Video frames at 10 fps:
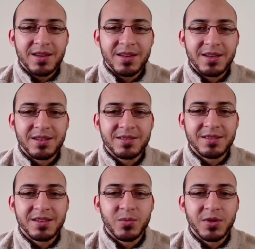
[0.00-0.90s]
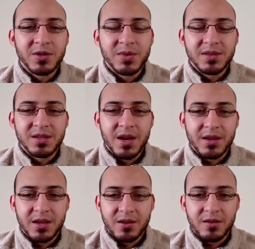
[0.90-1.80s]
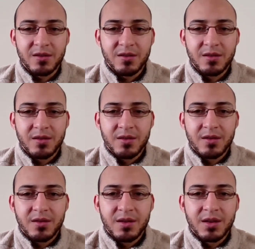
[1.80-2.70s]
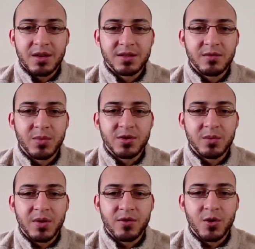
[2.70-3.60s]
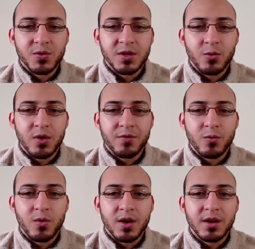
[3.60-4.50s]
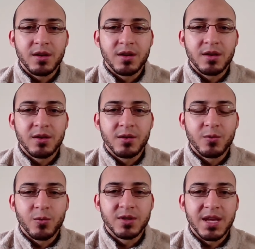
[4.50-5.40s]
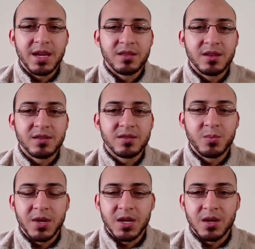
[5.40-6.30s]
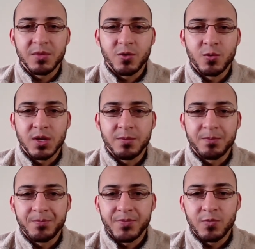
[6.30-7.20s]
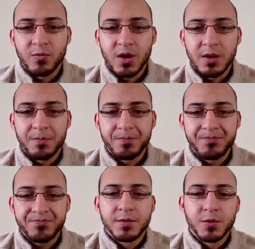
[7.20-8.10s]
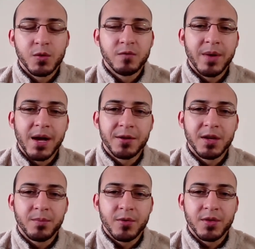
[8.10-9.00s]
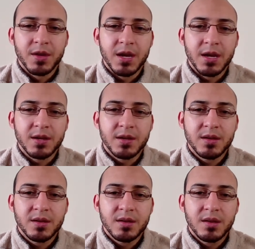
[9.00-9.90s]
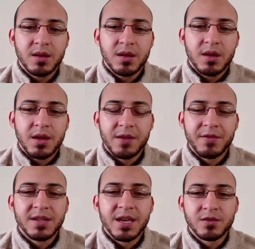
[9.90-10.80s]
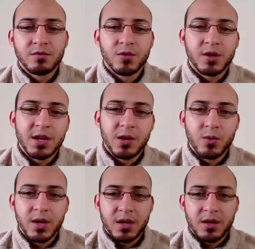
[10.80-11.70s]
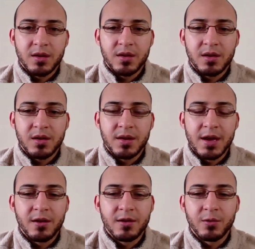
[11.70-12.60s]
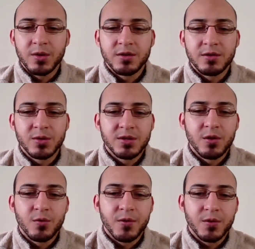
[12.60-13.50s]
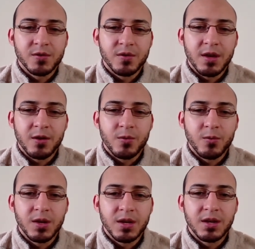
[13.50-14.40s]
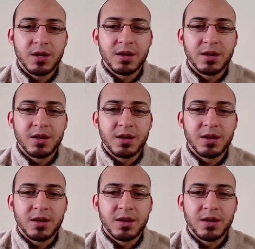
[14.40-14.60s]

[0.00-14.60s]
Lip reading: this bishop is stuck here. Because if the bishop ever goes anywhere for one, we're taking this and picking up the queen, right? So we've piled up on the knight. And if he takes the rook anyway, now like we just don't focus on that. We